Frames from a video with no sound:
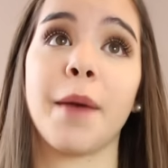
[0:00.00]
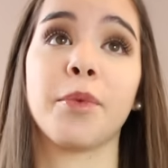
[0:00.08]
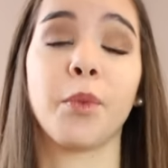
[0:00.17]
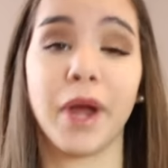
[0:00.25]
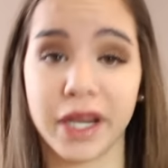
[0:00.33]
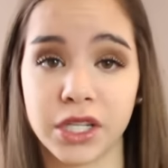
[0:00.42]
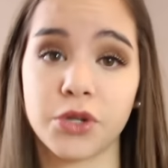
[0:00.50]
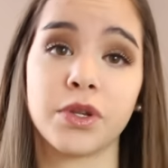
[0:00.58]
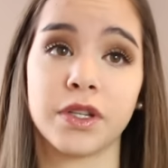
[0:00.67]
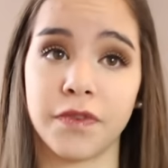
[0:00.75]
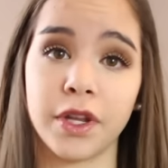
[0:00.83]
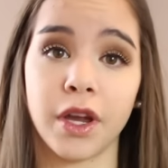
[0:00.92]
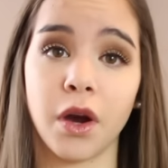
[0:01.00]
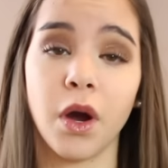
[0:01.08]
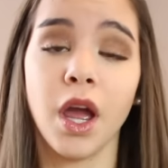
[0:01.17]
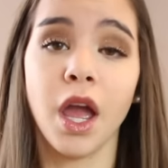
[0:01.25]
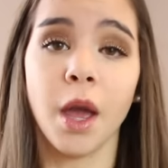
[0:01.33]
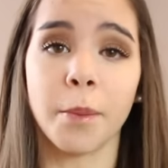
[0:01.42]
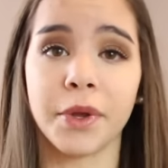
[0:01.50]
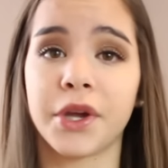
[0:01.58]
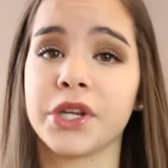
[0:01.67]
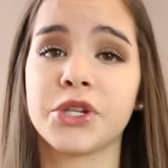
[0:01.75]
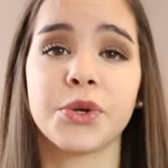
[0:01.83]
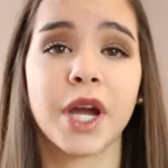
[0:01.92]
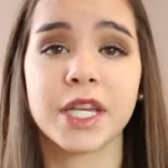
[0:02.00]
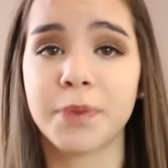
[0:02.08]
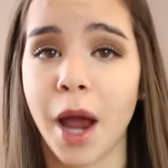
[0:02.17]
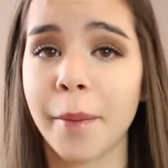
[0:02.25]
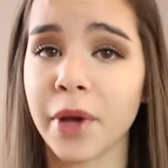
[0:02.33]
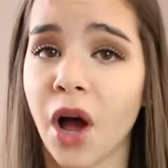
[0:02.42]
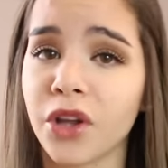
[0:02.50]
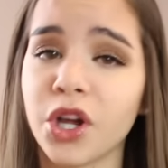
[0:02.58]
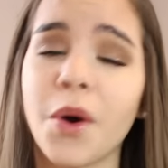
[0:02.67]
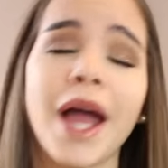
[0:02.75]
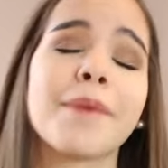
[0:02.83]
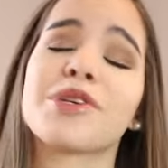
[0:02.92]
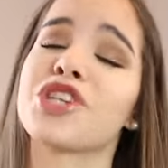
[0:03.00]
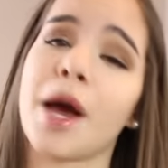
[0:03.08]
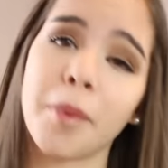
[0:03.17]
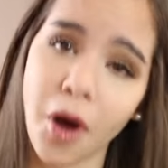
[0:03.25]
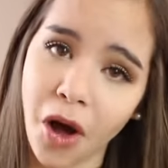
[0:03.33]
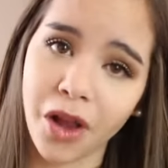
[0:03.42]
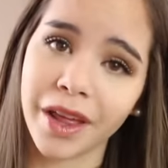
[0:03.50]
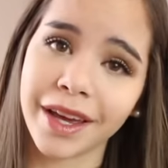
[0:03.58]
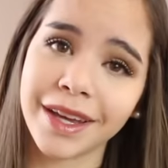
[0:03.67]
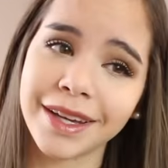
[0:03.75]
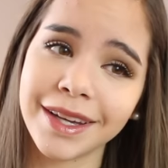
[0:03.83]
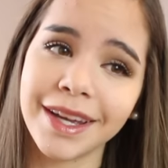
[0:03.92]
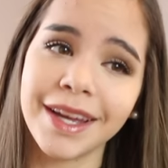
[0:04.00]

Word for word: I've been waiting to do this video because you guys probably all know I'm a shopaholic.